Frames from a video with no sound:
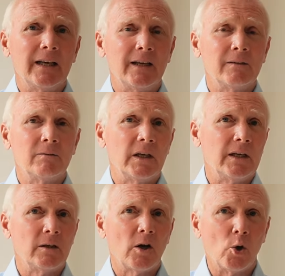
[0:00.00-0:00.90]
in,
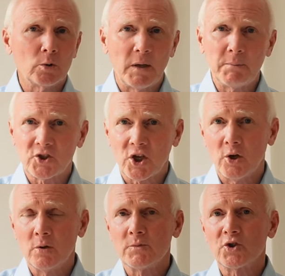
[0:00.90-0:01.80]
in old people's
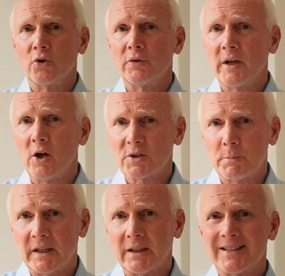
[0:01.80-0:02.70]
homes or in
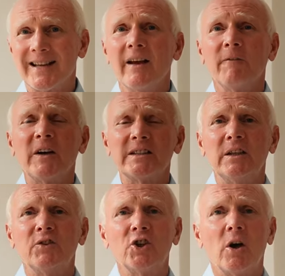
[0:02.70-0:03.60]
hospitals, in fact,
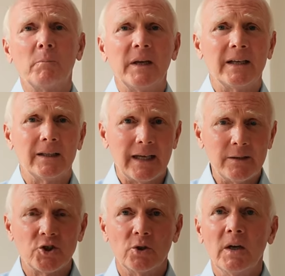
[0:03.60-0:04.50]
even not being
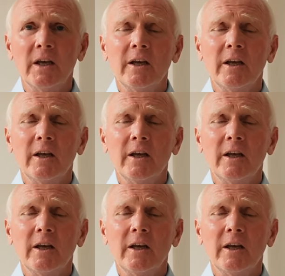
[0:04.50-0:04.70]
allowed to.